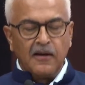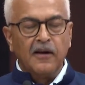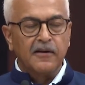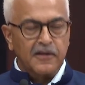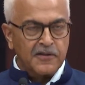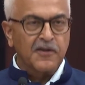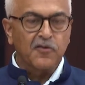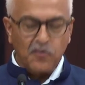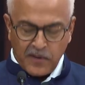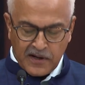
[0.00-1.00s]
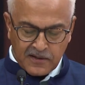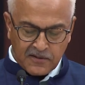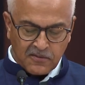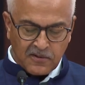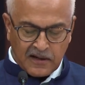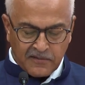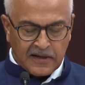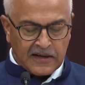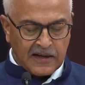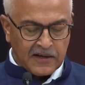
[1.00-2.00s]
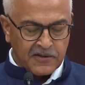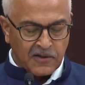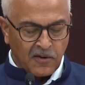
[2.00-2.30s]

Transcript: entrusted to me to deliver a lecture